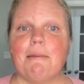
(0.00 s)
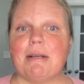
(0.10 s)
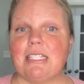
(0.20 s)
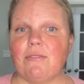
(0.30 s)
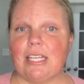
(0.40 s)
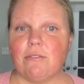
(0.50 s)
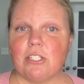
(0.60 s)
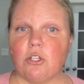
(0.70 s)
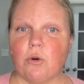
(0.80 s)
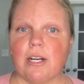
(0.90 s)
months of
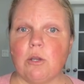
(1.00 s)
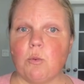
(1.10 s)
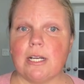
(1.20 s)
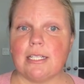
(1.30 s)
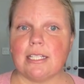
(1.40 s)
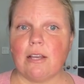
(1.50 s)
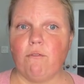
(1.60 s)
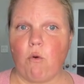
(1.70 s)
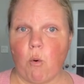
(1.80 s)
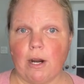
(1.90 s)
inventory was
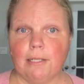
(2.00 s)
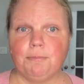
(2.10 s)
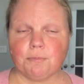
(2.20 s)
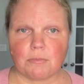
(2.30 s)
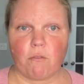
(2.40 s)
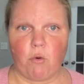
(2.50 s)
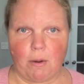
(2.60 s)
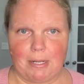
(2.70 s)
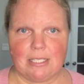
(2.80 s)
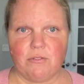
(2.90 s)
four
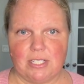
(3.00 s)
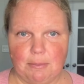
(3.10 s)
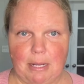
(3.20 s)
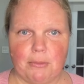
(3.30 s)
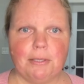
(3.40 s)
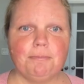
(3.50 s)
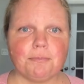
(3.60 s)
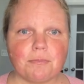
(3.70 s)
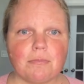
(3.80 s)
months for September,